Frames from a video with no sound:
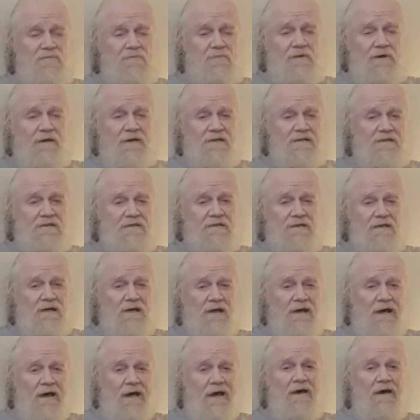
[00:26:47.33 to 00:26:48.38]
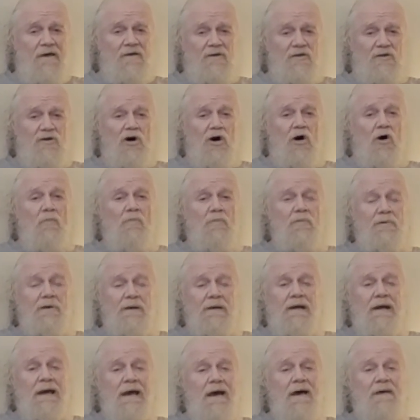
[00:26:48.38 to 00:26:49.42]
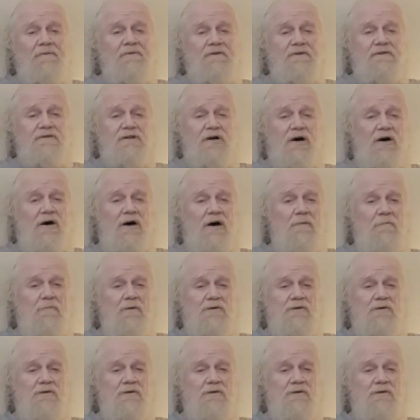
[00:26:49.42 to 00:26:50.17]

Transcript: place had an opening at the time,